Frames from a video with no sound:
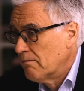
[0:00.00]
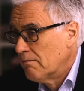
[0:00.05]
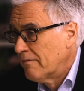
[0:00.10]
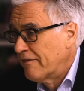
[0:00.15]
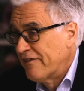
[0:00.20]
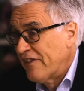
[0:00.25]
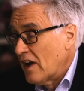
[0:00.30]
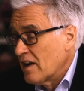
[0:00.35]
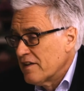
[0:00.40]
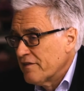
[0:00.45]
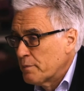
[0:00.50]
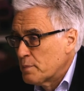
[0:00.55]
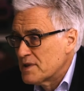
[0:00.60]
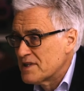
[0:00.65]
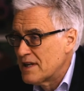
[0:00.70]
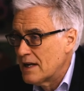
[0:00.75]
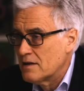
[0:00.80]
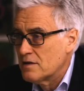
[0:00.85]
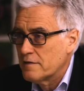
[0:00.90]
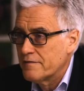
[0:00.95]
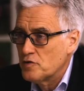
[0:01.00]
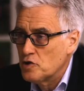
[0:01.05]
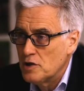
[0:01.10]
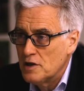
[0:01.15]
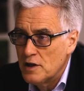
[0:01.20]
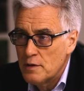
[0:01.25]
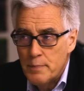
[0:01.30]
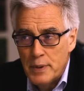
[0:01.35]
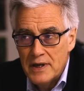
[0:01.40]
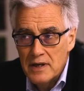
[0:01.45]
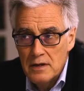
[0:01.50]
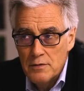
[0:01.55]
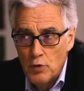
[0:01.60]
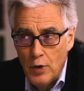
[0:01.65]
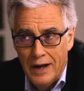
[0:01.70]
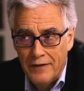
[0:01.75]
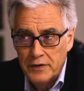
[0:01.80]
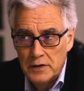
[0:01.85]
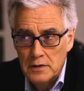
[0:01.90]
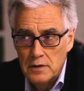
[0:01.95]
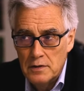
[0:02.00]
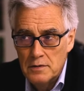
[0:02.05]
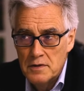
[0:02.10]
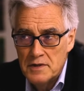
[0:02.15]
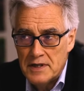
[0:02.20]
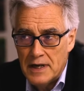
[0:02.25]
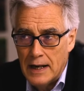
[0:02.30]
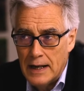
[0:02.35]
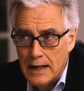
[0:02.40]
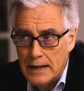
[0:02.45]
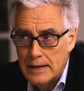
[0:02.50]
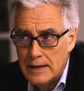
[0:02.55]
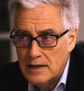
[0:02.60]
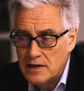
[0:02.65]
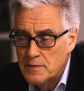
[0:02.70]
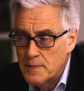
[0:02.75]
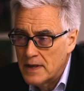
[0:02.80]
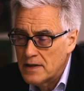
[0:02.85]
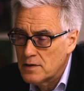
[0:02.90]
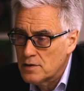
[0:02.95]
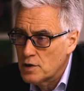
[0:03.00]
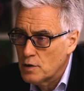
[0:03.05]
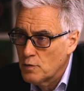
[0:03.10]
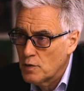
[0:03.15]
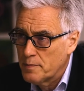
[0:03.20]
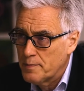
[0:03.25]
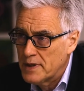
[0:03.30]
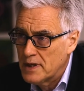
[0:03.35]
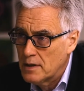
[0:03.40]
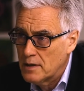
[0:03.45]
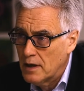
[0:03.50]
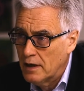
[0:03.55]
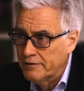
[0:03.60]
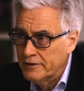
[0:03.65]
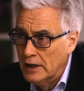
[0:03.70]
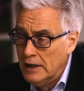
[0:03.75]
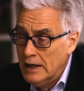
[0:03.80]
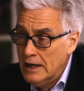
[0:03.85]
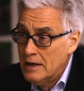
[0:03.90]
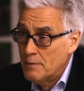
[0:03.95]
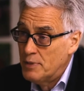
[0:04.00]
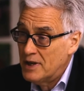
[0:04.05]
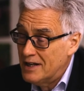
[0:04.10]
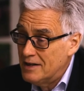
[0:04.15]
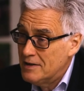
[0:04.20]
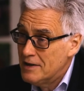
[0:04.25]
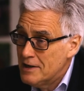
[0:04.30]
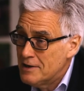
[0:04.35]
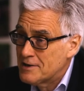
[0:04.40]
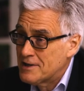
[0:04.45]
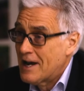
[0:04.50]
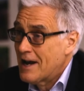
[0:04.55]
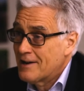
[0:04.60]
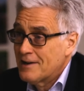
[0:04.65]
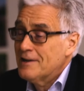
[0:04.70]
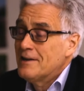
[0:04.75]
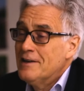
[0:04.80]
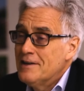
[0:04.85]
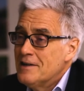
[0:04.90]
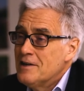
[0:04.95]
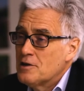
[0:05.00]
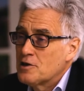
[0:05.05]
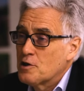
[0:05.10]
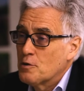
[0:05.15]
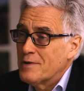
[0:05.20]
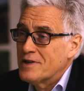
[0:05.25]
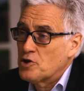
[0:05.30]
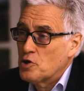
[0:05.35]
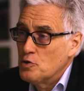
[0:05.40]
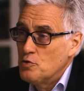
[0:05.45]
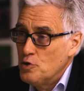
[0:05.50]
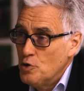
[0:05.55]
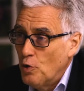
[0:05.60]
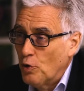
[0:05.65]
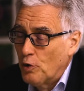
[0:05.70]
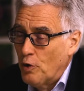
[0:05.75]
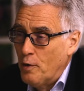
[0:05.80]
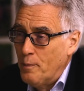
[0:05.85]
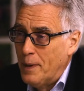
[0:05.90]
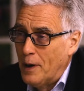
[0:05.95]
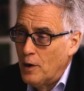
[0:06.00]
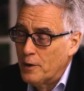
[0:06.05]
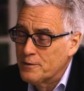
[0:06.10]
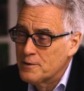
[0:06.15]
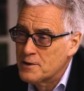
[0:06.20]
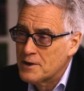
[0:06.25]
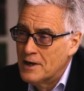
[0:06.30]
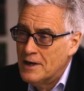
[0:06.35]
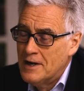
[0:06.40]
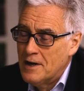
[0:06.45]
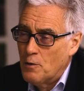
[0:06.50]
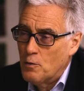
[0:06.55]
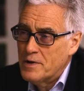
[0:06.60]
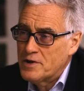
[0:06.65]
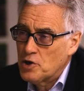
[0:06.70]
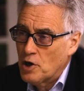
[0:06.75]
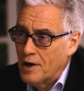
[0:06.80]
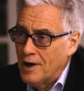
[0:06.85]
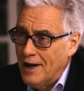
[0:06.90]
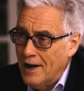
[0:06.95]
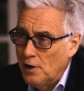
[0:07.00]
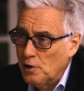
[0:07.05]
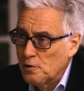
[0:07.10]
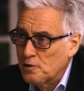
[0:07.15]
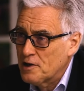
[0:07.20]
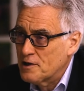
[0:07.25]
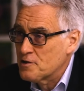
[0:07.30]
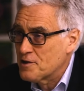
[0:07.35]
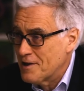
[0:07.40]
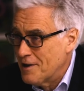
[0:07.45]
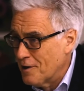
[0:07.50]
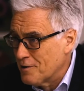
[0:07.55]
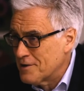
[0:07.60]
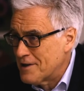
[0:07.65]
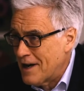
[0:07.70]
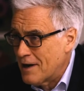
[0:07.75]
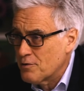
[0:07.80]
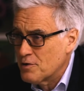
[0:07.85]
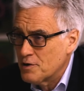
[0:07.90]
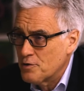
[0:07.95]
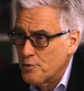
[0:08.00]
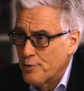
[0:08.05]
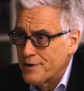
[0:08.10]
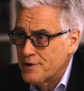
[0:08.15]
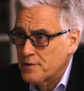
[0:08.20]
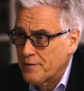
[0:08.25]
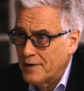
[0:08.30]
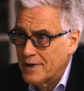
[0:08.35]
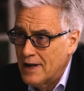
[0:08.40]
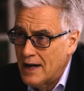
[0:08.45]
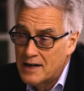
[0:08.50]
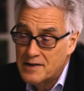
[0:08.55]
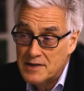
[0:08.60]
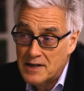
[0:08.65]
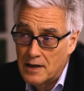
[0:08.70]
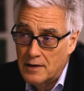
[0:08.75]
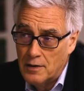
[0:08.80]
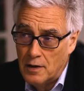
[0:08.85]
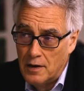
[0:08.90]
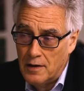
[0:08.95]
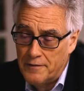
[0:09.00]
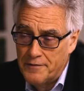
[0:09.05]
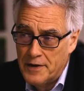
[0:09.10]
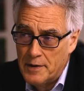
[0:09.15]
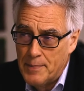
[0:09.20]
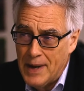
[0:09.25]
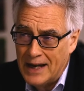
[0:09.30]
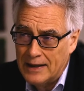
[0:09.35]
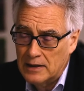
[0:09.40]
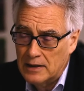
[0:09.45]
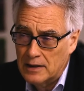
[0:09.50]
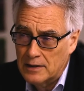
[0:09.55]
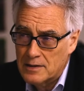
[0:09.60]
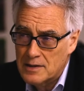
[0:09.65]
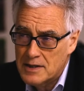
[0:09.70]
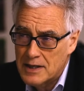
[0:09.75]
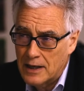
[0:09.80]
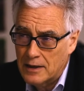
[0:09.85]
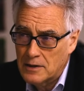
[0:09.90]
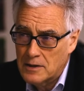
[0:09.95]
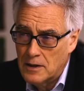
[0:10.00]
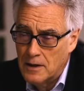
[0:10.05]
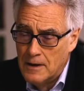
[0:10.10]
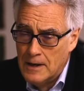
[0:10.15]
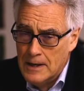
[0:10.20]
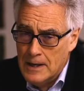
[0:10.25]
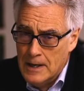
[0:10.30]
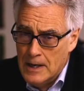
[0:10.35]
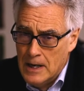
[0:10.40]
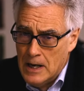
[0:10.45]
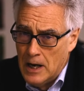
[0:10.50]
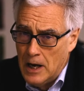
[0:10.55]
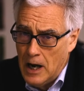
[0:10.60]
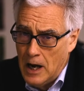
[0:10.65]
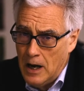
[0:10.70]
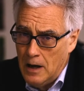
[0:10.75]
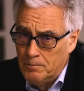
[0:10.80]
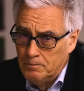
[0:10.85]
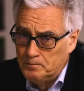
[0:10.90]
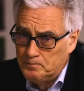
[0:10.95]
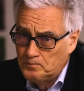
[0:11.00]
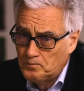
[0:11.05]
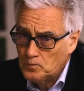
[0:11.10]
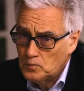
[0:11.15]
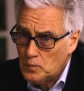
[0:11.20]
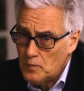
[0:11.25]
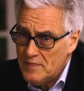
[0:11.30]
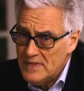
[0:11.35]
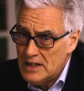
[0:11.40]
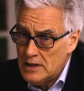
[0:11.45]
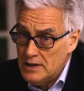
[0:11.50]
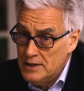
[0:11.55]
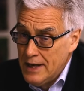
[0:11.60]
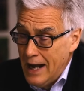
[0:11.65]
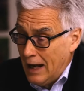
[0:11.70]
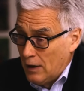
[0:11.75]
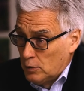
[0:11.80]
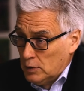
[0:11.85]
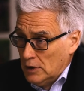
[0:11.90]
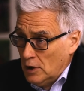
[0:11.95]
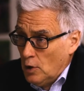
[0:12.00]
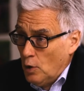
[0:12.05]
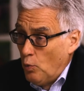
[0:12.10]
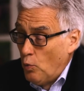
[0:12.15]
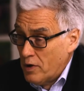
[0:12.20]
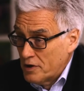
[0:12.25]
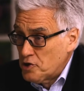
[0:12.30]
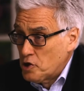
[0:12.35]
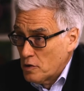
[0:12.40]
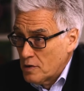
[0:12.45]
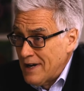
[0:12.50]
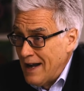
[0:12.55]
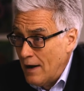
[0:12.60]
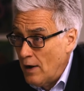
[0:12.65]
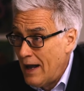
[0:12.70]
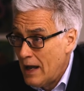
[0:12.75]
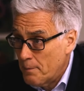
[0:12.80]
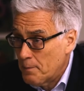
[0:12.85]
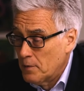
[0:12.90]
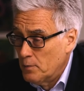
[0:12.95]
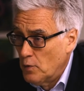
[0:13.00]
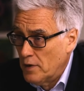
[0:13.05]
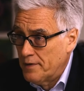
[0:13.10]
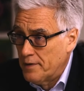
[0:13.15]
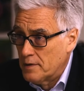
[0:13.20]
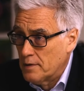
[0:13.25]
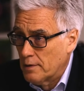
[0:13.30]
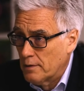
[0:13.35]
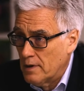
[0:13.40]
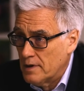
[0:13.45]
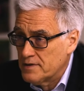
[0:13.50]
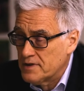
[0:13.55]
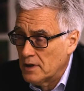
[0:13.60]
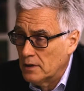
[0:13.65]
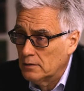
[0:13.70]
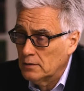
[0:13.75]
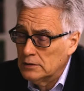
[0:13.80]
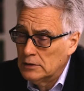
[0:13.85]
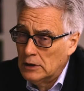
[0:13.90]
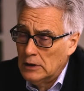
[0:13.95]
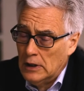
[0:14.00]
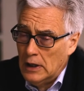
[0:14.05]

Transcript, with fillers: 5% of GDP revenues mm-hmm. and expenditure would be enough. But it needs that, and it needs to issue euro bonds, which are held as the undoubted risk free asset of the banking sector. Um, now, what should now happen with the Eurozone?